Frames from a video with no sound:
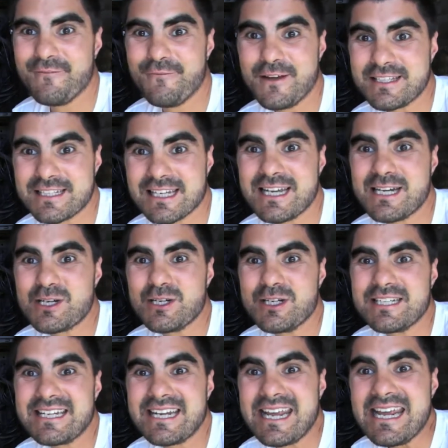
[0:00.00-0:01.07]
ventilation
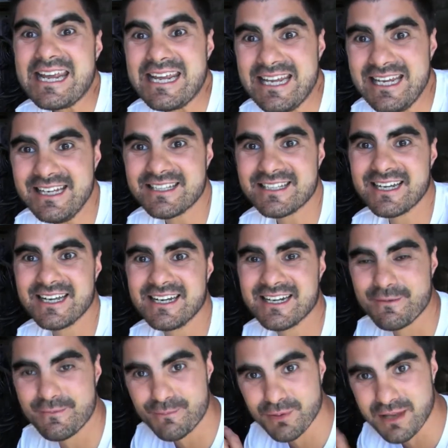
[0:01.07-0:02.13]
is key to
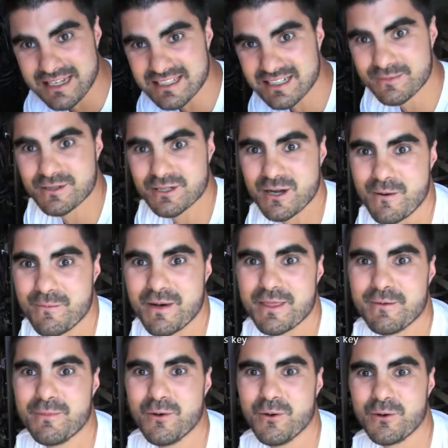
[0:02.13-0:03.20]
getting a platinum style
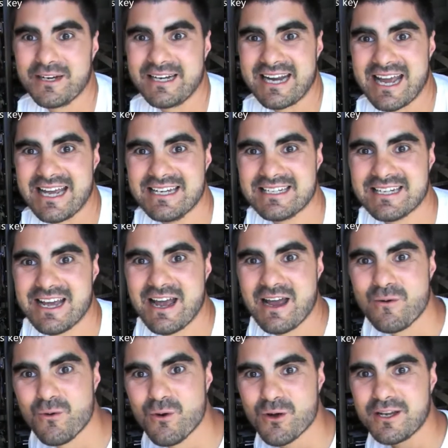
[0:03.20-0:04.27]
motherboard and case
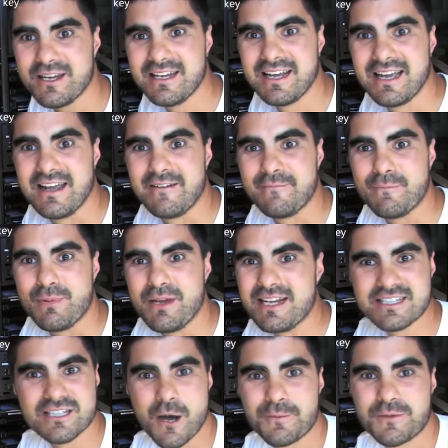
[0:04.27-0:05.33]
working and
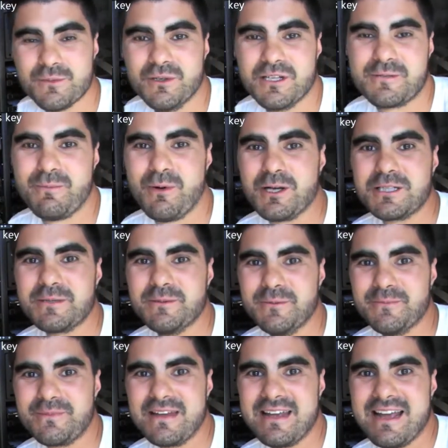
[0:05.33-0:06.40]
being as optimal as
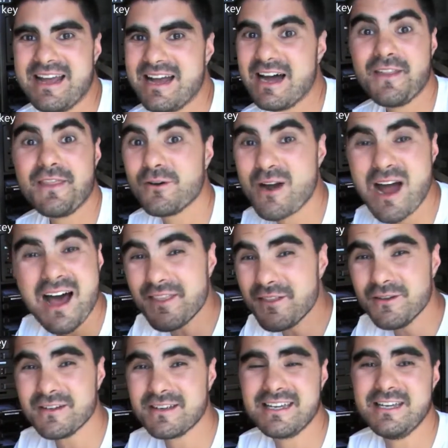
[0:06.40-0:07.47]
possible. Uh, there are
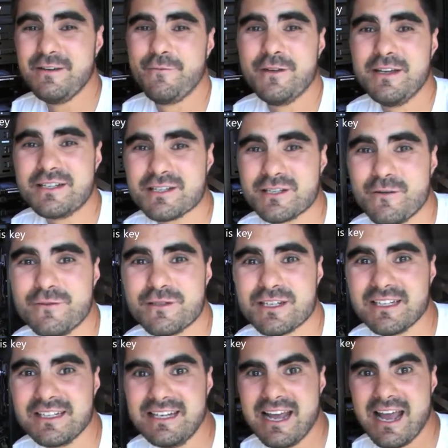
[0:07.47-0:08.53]
other key features,
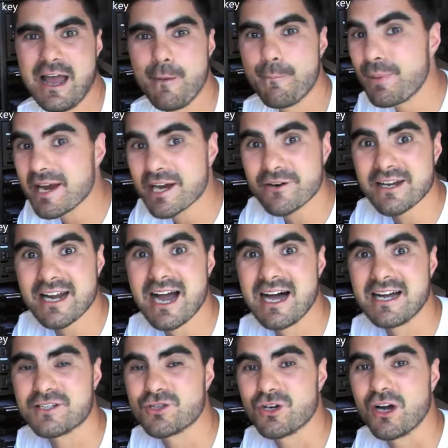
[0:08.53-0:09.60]
obviously pairing
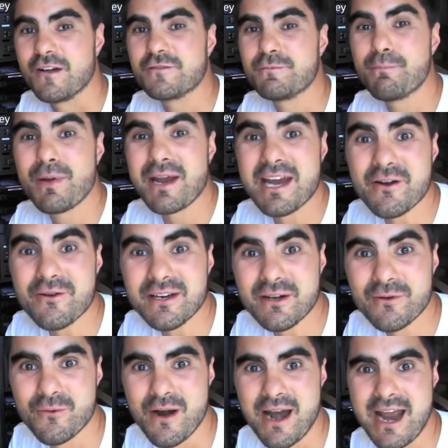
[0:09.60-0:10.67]
hard drives,
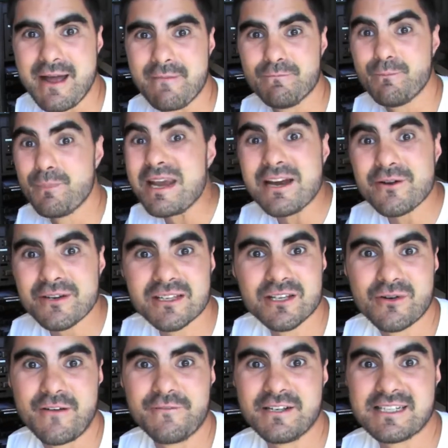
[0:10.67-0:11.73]
pairing RAM, pairing the
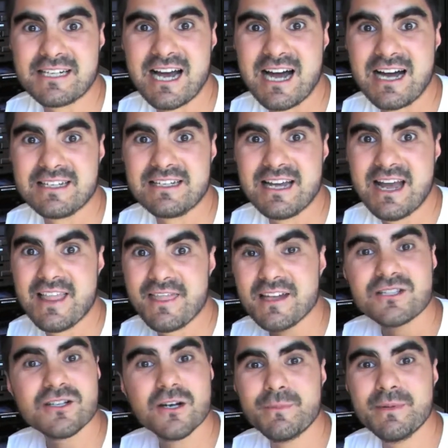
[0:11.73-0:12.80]
graphics cards.
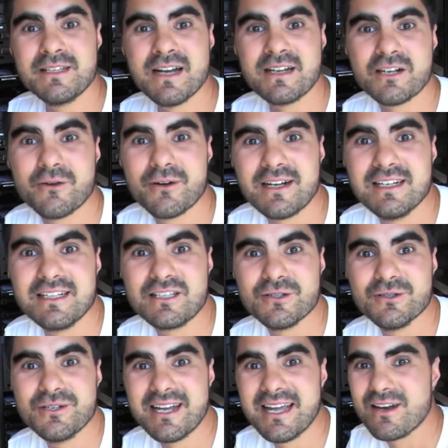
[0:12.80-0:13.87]
That's got to be done correctly
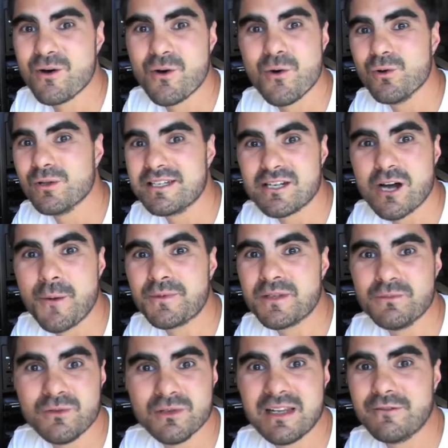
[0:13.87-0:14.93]
too to get all these
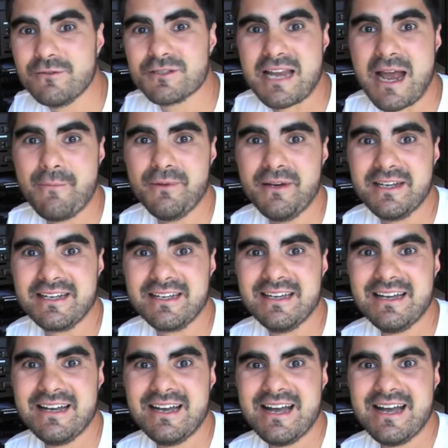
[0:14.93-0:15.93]
optimal levels happening.